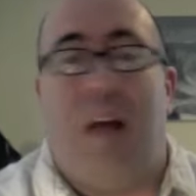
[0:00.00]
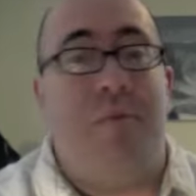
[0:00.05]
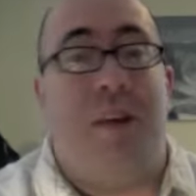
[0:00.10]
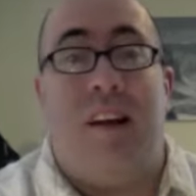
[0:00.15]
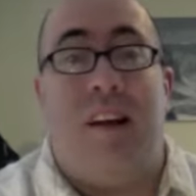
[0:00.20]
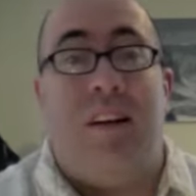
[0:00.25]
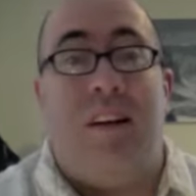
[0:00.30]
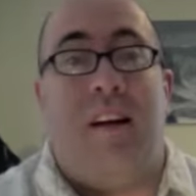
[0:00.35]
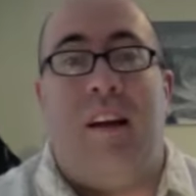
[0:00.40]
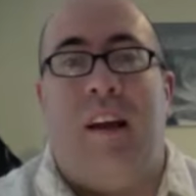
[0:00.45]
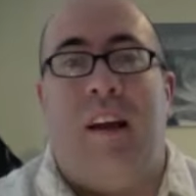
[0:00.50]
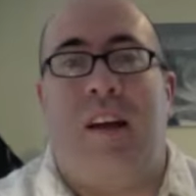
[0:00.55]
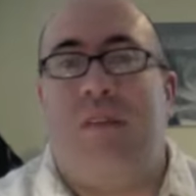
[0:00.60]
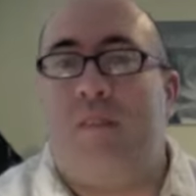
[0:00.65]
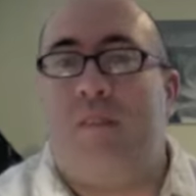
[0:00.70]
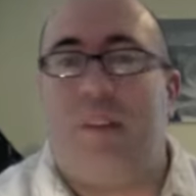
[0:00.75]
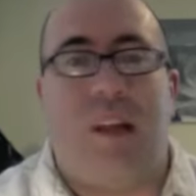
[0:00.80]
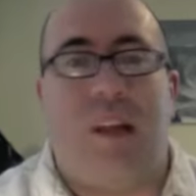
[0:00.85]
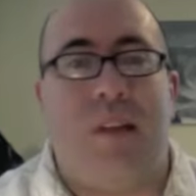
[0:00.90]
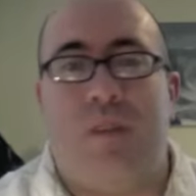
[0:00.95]
might not
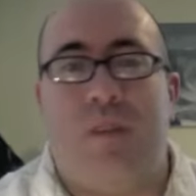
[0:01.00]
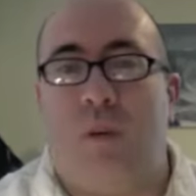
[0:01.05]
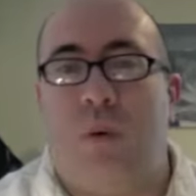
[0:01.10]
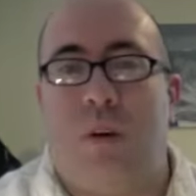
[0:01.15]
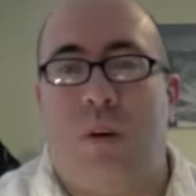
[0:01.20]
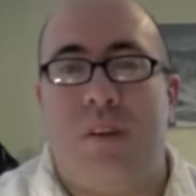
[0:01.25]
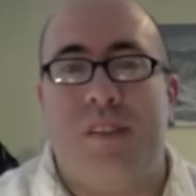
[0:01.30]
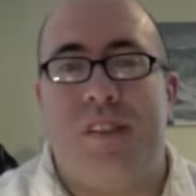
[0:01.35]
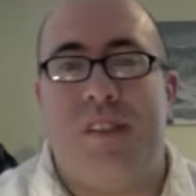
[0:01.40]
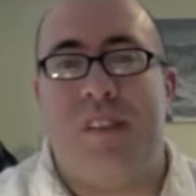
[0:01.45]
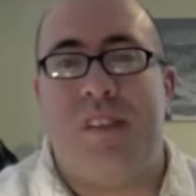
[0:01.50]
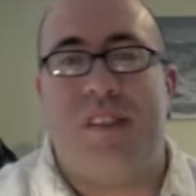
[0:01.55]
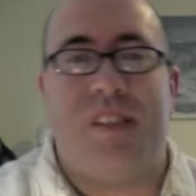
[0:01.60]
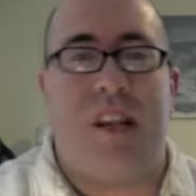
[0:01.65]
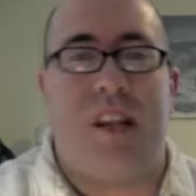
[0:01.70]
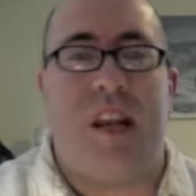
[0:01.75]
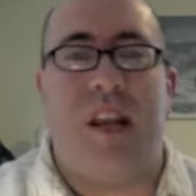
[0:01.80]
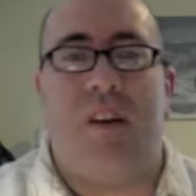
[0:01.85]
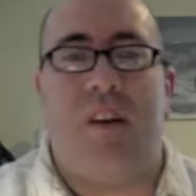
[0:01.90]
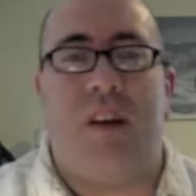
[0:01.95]
have clever words to say,